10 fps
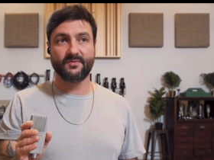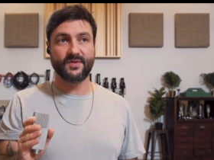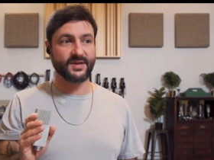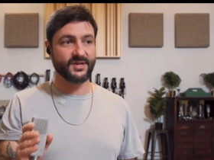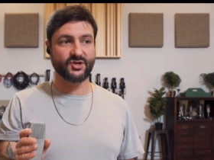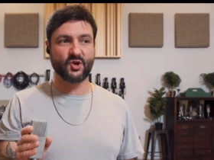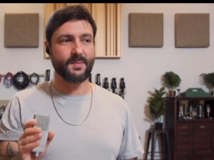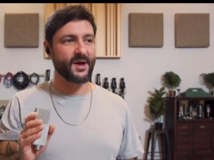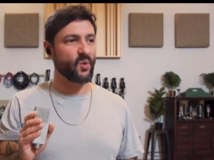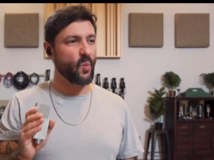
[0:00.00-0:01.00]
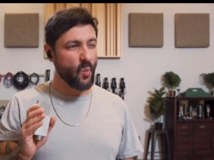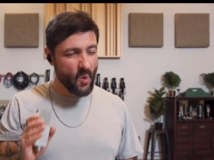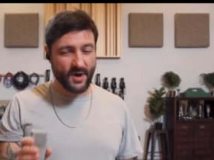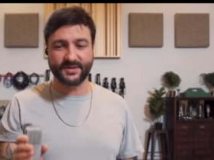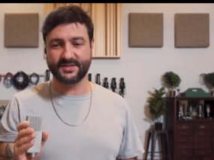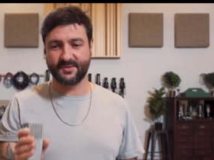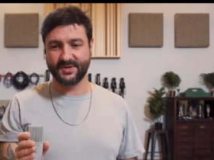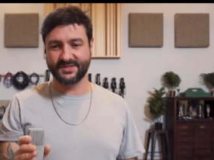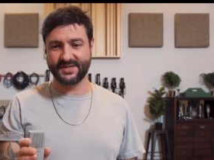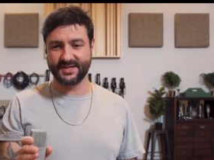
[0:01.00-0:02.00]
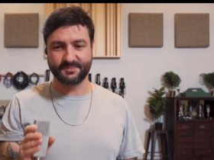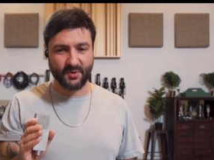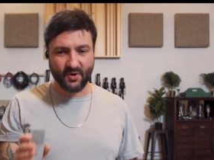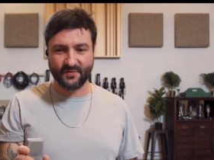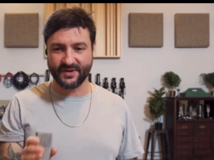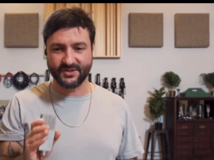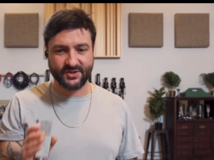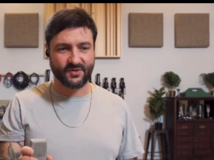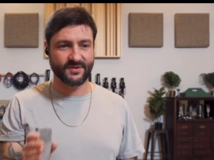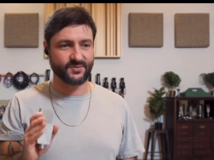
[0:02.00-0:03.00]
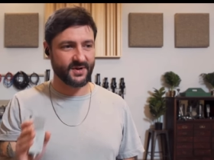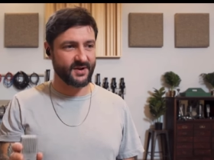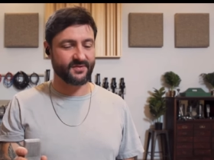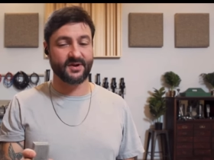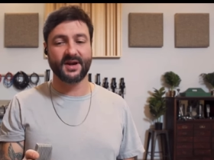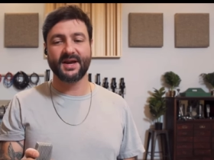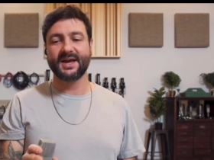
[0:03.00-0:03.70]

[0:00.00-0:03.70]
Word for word: Vintage, no matter what someone says, perfect service, whatever.